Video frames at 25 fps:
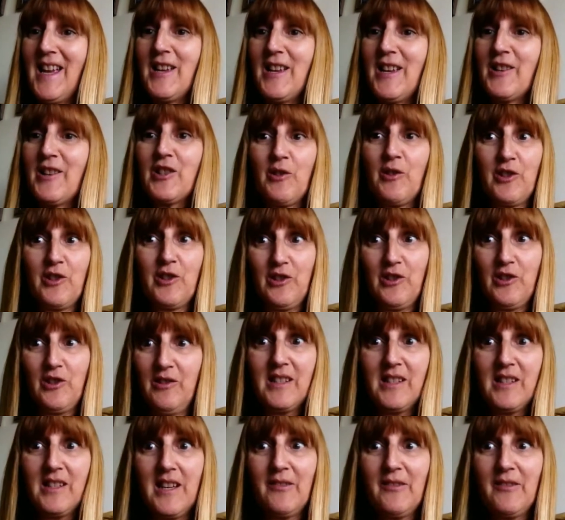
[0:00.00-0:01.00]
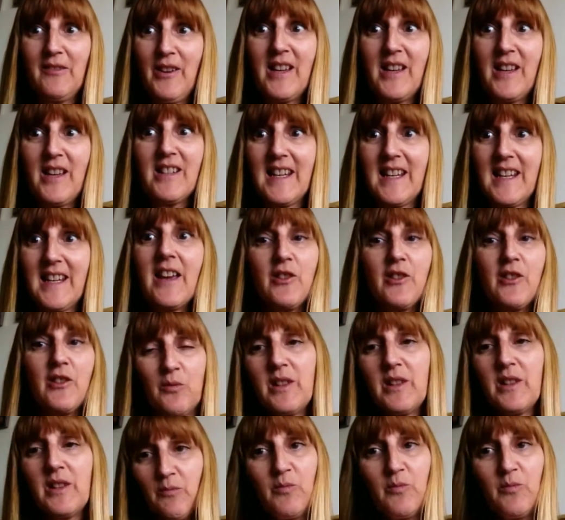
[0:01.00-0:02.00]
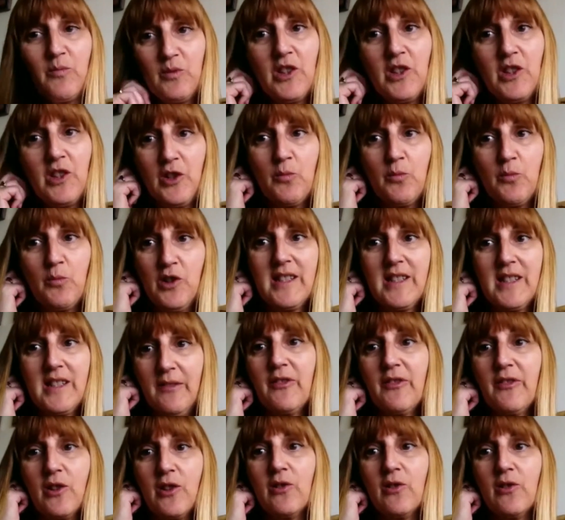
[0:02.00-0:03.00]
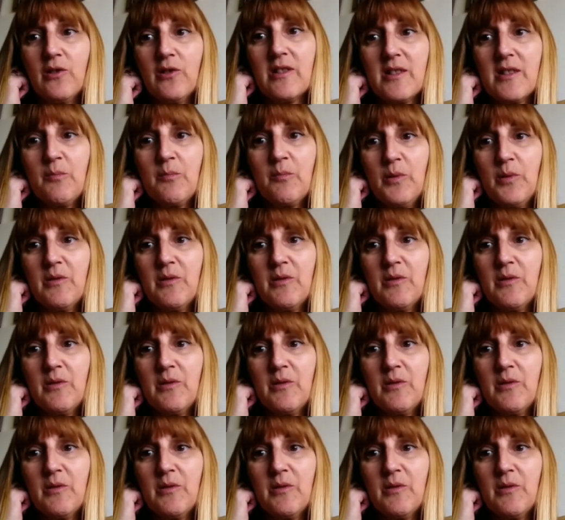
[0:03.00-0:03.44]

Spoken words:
So the two side effects together, you know, were difficult.